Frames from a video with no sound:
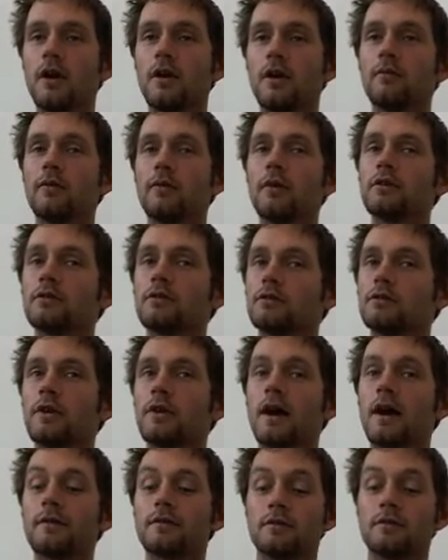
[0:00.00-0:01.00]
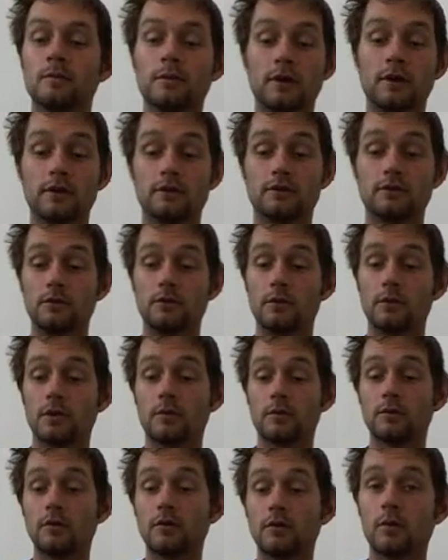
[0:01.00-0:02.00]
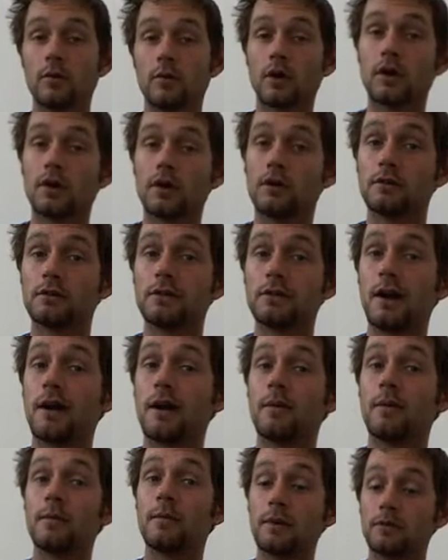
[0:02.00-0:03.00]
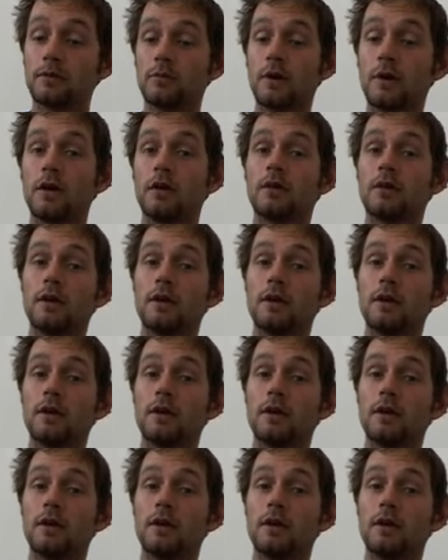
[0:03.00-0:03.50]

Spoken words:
very soon after, because you want to really work on your time as well.